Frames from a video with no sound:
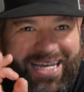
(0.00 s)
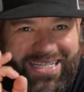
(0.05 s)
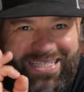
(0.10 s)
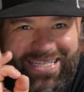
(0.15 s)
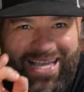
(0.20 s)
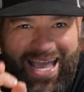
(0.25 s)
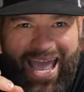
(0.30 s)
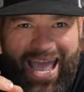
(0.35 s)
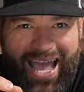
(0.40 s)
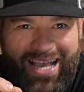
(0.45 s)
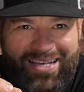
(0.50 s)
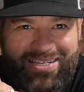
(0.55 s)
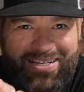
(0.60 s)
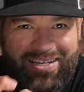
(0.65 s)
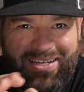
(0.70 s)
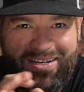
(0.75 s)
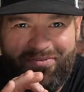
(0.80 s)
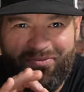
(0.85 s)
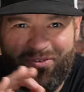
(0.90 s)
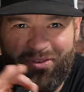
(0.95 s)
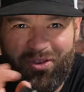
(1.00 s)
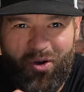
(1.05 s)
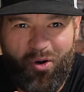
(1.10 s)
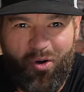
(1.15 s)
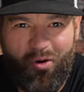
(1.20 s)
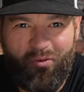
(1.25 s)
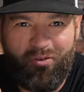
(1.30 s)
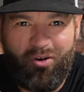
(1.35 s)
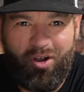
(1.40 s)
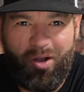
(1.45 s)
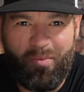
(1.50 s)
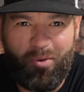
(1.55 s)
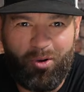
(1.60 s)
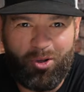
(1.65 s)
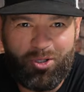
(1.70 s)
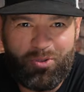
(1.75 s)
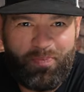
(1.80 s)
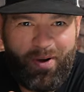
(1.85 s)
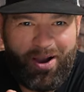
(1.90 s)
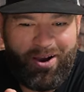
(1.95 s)
It's action, for the overall
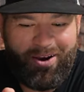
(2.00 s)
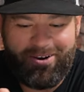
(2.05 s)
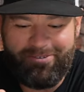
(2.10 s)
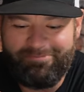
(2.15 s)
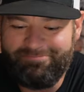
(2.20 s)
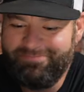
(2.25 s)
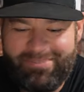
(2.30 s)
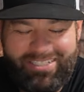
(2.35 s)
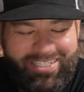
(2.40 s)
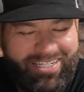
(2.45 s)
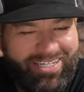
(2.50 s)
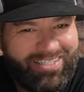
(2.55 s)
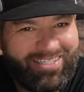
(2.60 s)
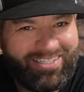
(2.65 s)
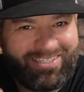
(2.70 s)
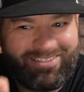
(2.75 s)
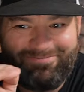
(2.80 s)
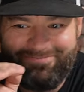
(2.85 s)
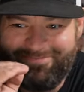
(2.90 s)
most part, just